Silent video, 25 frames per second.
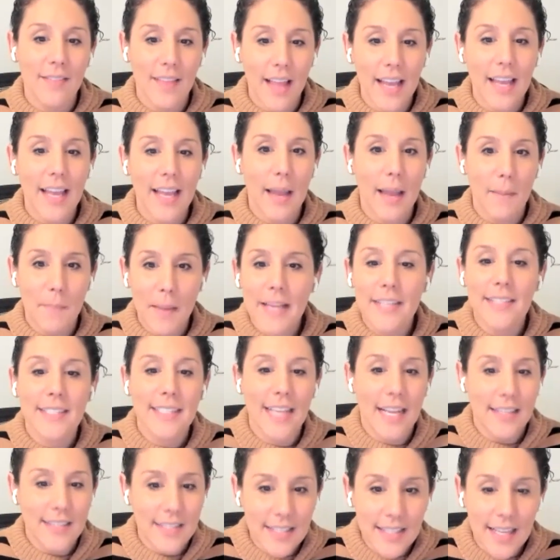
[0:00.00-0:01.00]
Like, it makes
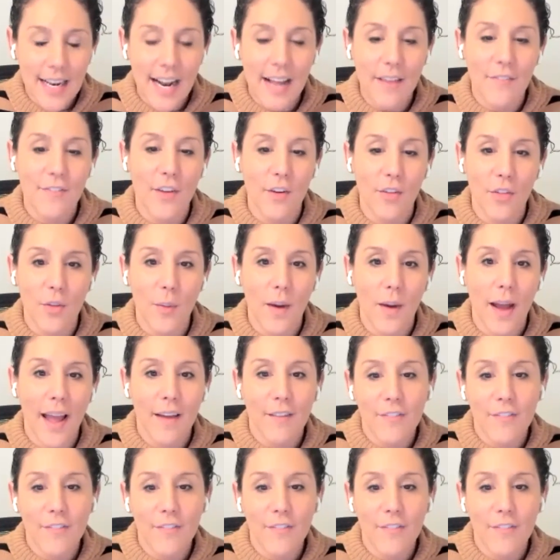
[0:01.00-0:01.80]
sense that I feel the way I